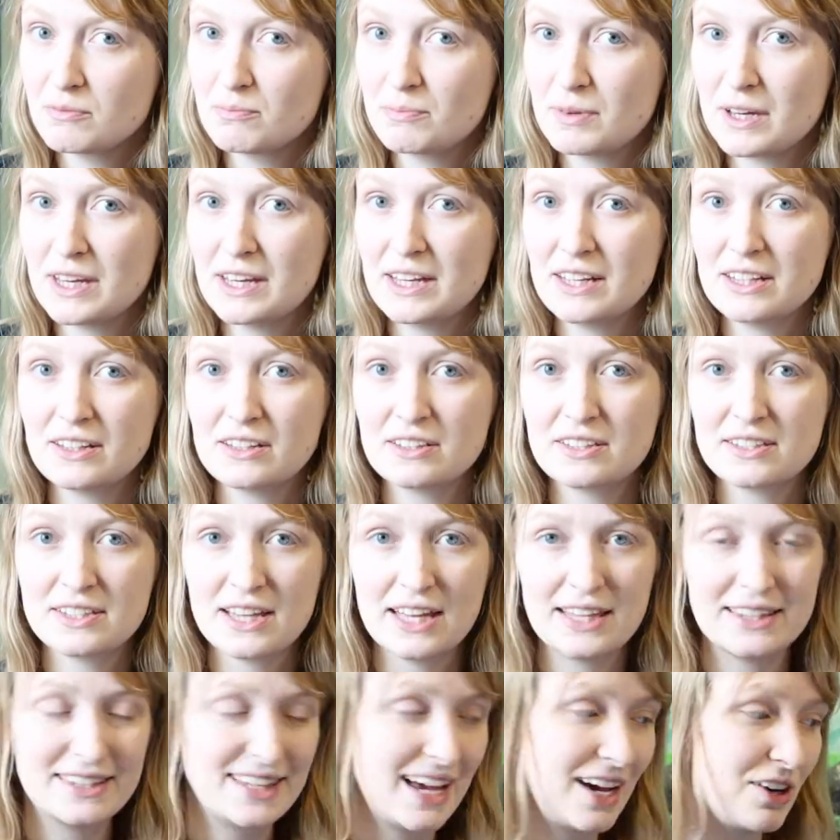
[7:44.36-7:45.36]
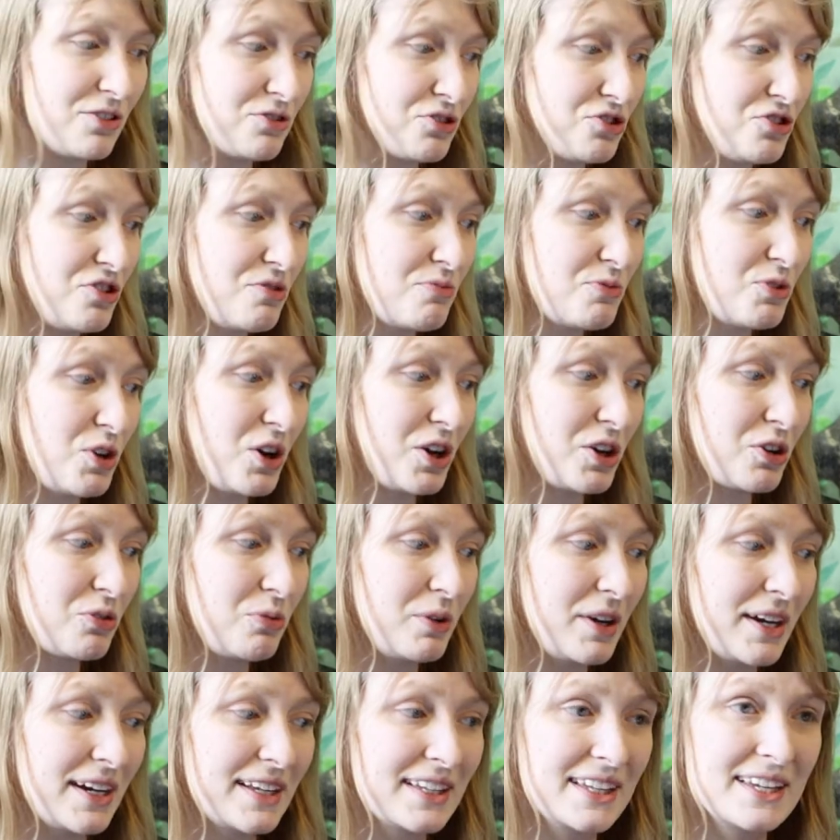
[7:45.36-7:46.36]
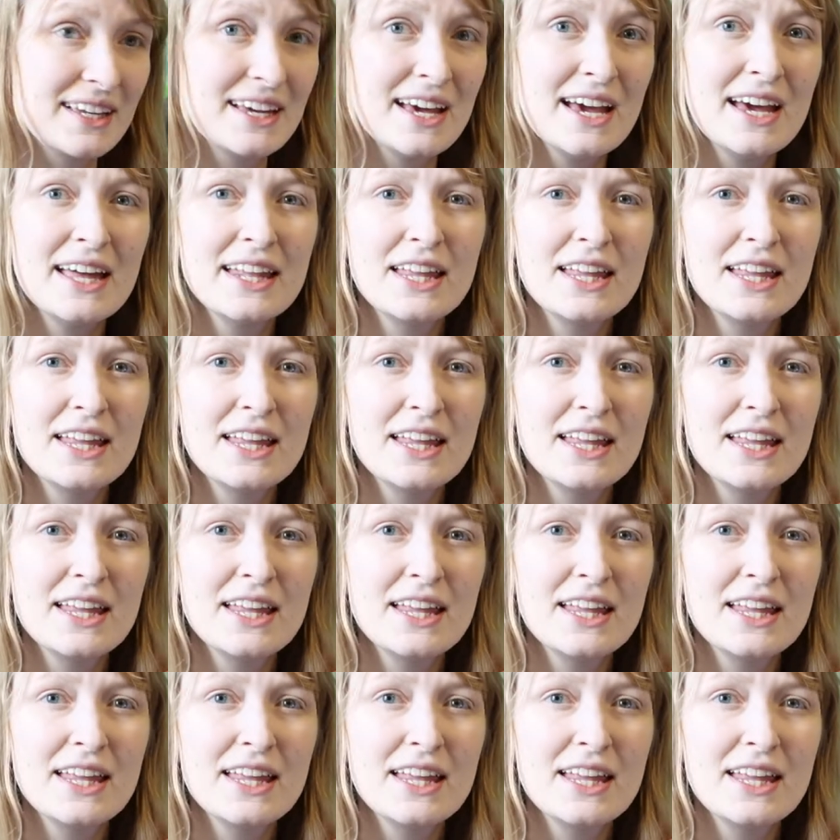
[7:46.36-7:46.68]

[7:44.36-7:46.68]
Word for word: being sent down to them quite quickly.